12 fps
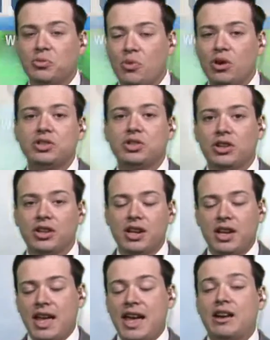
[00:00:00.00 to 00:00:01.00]
moisture
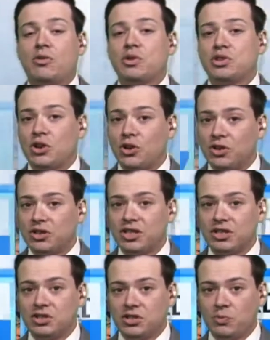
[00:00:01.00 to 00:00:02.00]
and a return
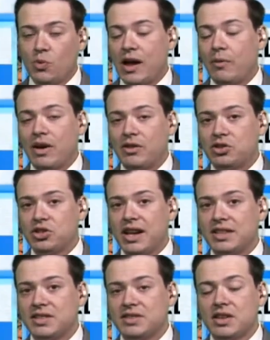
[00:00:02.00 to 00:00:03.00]
to some wet weather
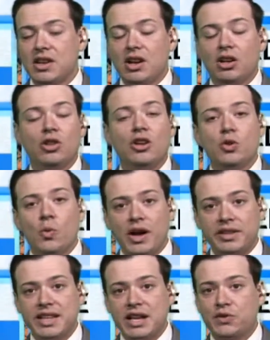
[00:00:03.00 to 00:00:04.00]
chances along the
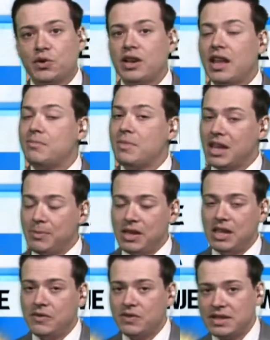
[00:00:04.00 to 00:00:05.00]
Wasatch Front and maybe
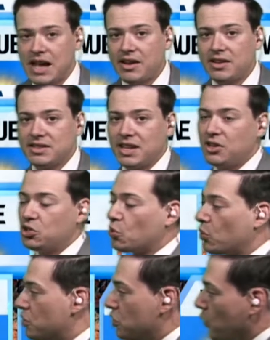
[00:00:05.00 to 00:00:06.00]
even down in St.
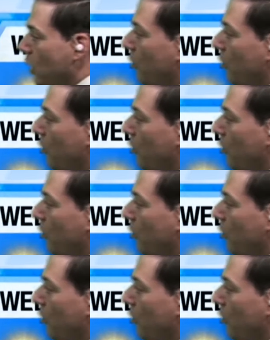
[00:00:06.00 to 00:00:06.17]
George as well.